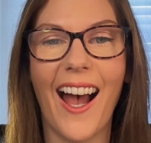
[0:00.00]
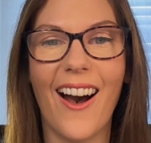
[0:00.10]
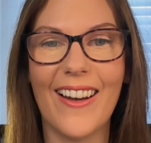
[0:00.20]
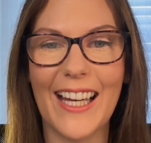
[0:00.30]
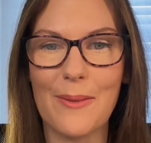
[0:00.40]

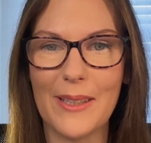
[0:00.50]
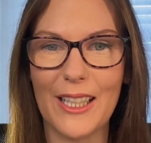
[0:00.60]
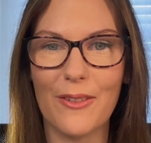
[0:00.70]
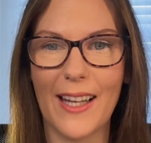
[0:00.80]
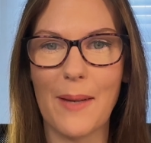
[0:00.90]
I am
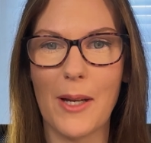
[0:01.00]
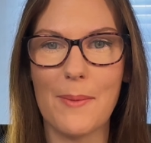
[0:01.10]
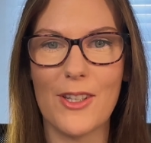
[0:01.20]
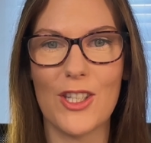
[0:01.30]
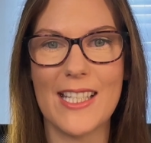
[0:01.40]
Neve and I'm on a
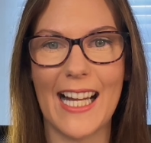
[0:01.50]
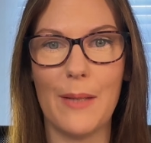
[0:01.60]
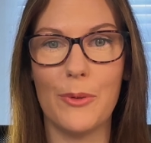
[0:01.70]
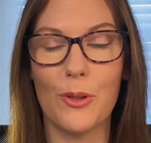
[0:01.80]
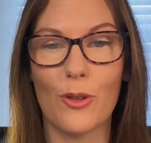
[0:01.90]
mission to
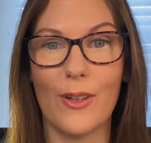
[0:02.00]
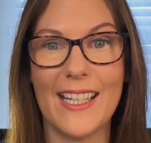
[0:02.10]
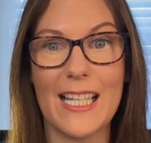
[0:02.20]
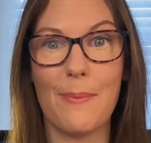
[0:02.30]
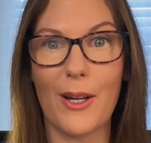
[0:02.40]
help you
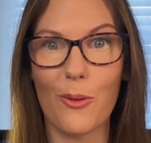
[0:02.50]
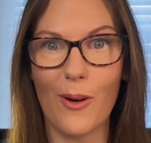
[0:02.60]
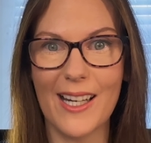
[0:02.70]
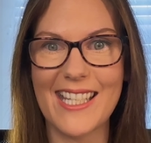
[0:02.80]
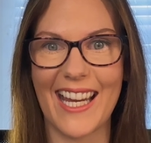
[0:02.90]
create a better
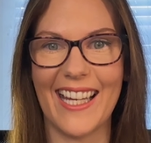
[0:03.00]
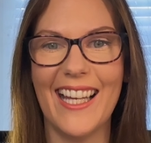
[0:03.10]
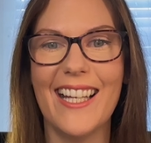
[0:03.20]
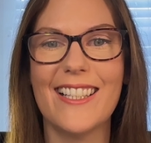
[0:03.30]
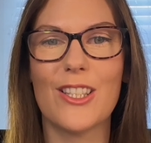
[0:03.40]
workday.
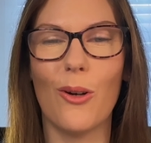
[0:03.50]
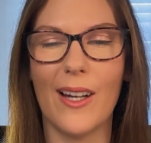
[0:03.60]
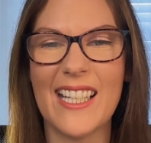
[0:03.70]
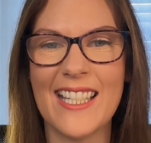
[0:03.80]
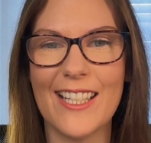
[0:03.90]
So
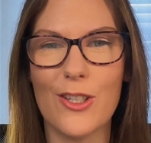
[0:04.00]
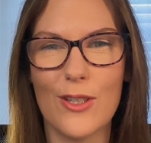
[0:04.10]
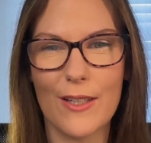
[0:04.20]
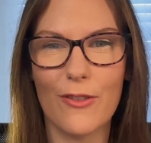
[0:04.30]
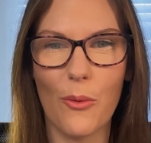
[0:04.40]
I teach you
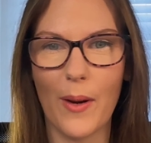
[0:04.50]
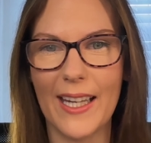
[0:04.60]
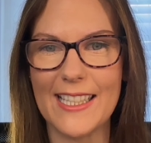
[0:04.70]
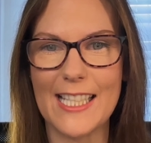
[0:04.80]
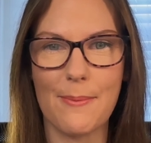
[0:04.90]
different
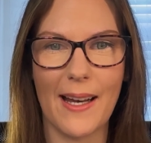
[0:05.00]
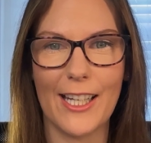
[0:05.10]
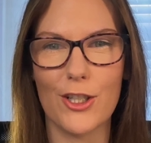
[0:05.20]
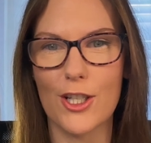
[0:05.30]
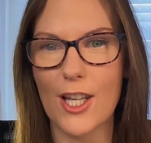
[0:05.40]
ways to
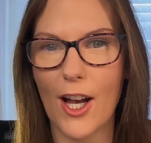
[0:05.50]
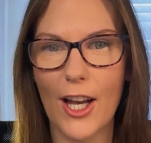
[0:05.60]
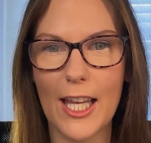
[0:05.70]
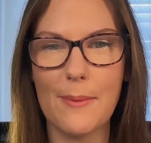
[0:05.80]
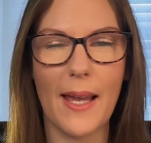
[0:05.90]
manage your
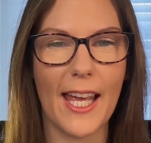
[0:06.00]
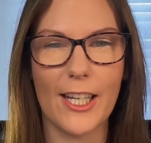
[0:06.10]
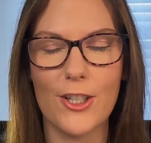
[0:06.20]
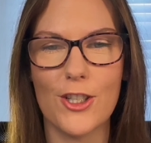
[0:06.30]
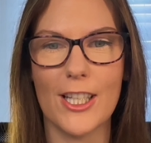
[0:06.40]
time,
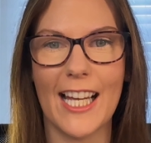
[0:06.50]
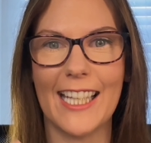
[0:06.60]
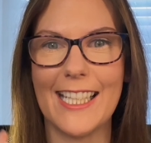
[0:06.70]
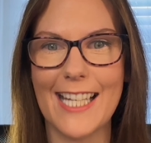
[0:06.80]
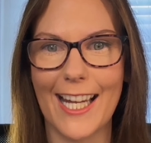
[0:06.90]
energy,
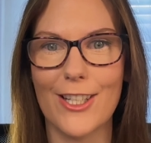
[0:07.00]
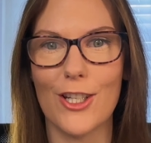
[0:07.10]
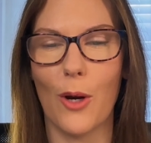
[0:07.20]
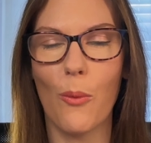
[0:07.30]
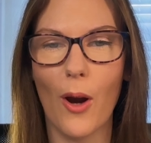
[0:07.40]
and
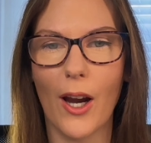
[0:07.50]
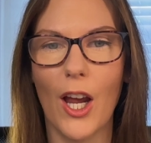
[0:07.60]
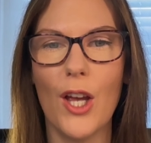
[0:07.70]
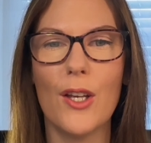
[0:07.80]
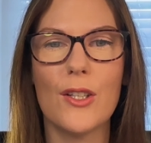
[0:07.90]
attention at work
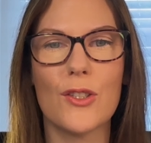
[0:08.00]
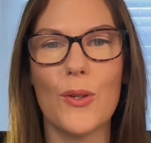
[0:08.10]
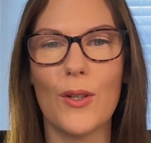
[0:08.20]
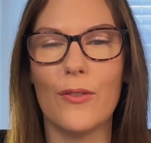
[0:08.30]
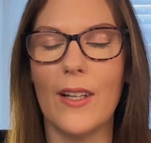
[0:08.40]
so you
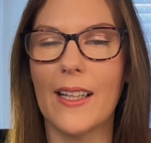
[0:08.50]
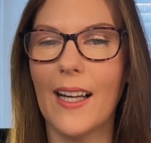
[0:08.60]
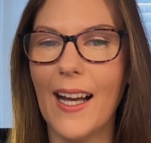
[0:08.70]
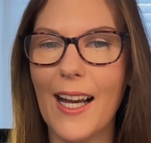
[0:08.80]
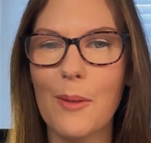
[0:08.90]
can feel
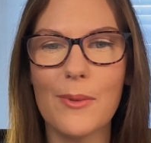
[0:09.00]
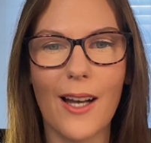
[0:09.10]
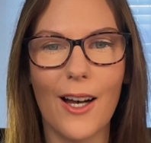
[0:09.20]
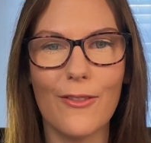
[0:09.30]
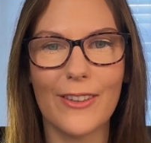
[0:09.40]
calm,
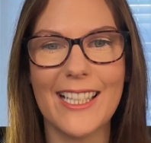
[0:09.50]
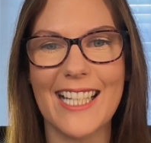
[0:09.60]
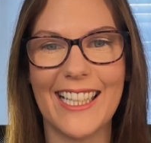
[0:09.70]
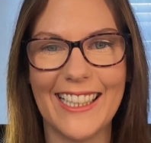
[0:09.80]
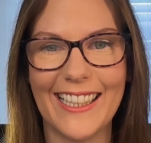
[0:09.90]
confident,
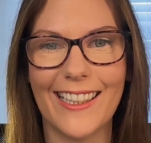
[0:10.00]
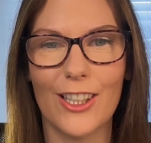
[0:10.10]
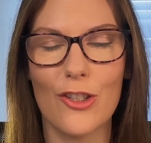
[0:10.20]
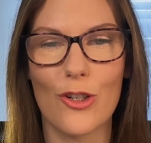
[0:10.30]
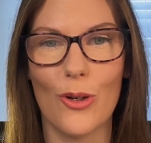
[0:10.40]
and in
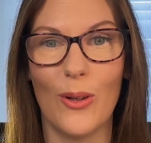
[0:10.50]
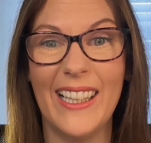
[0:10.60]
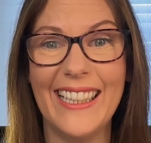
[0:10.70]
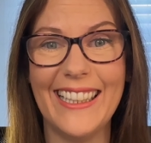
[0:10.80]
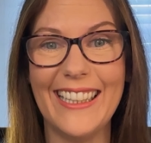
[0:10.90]
control
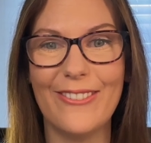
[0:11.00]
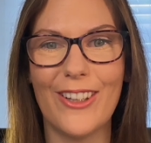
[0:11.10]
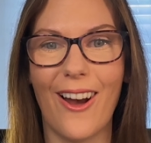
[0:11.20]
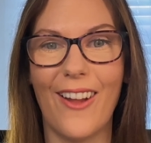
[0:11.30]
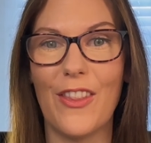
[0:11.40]
even
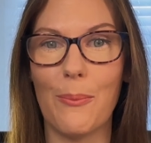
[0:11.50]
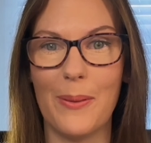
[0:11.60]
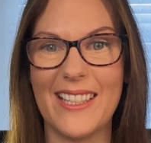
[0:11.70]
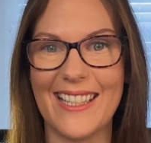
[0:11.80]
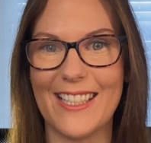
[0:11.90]
on the
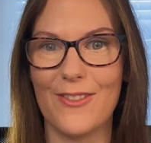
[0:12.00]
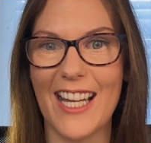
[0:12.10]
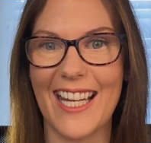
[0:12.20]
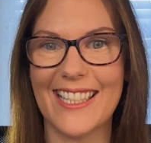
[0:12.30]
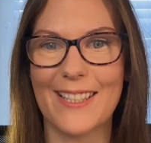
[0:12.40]
busiest of
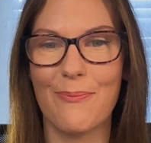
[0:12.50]
days.